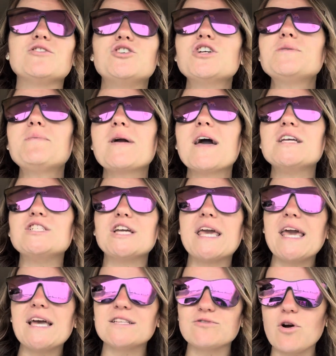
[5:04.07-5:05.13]
just because your
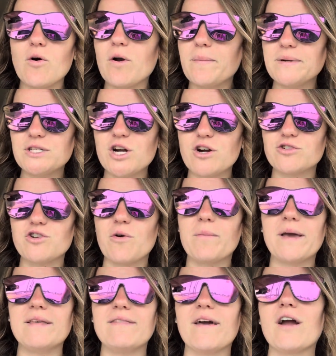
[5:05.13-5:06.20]
kids growing up in church don't
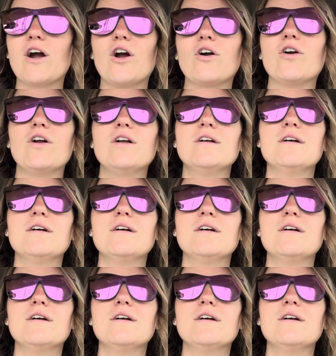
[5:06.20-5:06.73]
mean they're,